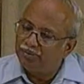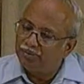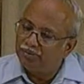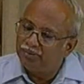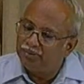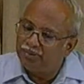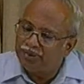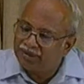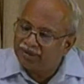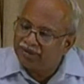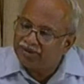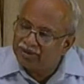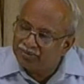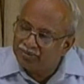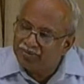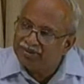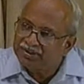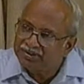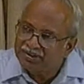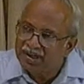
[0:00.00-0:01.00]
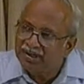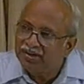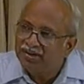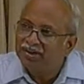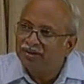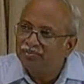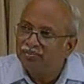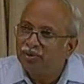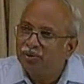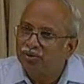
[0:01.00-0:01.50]
when a ship is standing
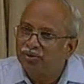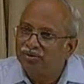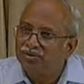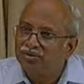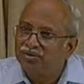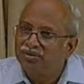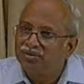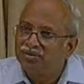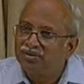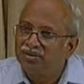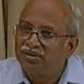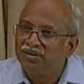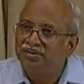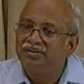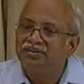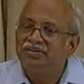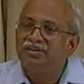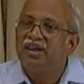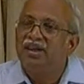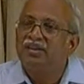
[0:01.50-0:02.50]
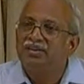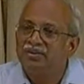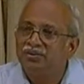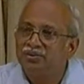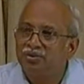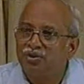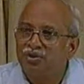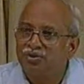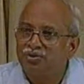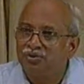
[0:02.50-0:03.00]
at port, it is likely to
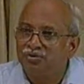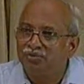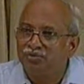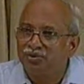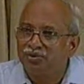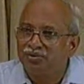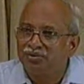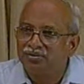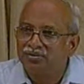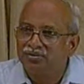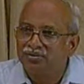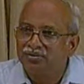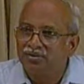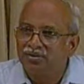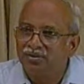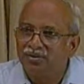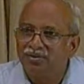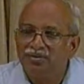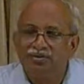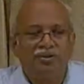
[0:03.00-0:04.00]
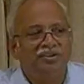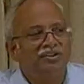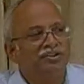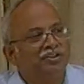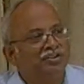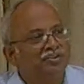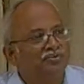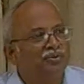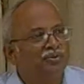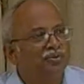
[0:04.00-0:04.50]
corrode more. When it
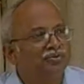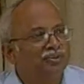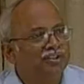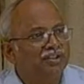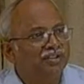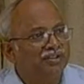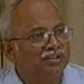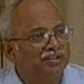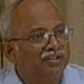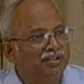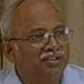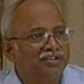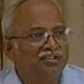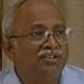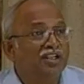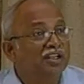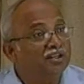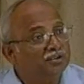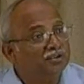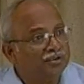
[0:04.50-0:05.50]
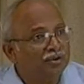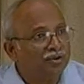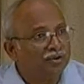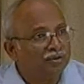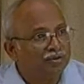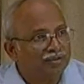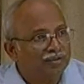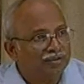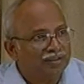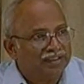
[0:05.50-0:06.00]
is moving, it is likely to
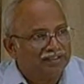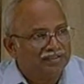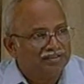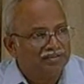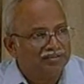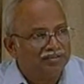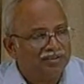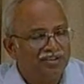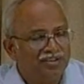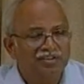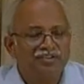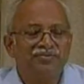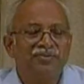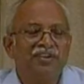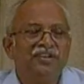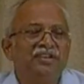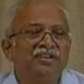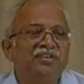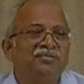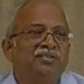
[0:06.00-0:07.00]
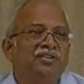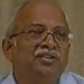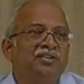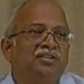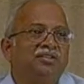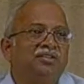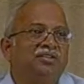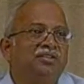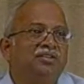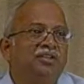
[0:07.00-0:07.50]
corrode less. It is very
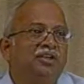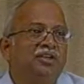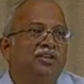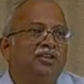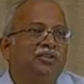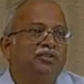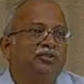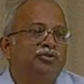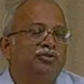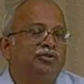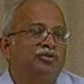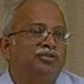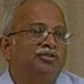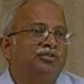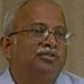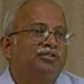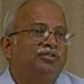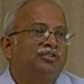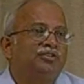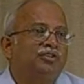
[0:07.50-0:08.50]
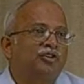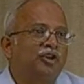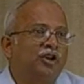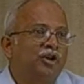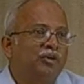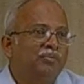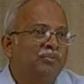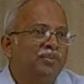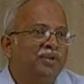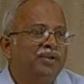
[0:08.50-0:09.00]
difficult to draw
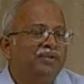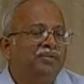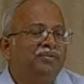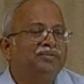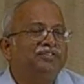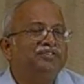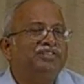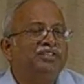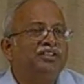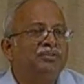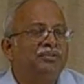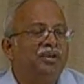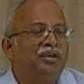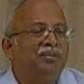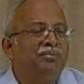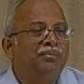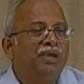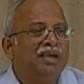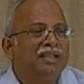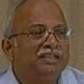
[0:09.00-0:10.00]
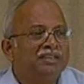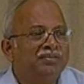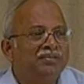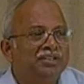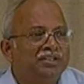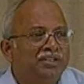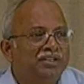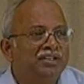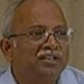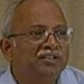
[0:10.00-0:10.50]
up a
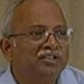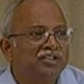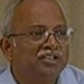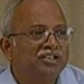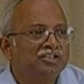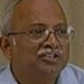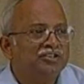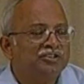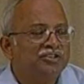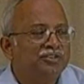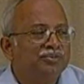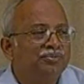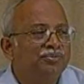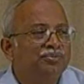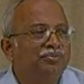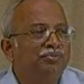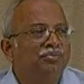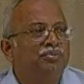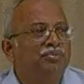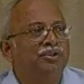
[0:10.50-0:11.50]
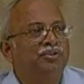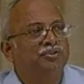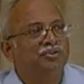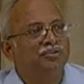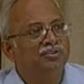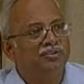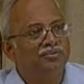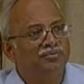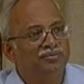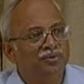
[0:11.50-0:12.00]
mathematical relationship between
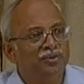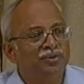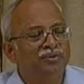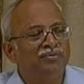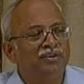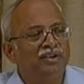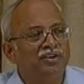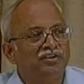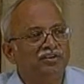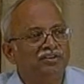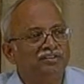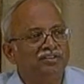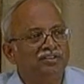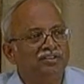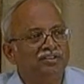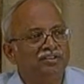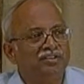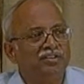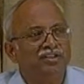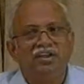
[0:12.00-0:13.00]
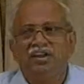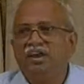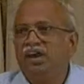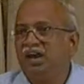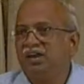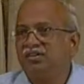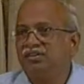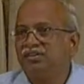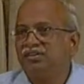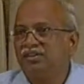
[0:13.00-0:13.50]
the fluid velocity
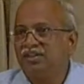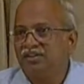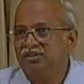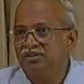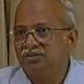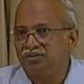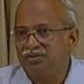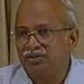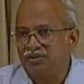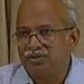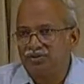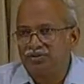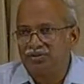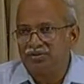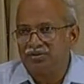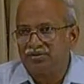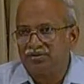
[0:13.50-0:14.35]
and the rate of corrosion,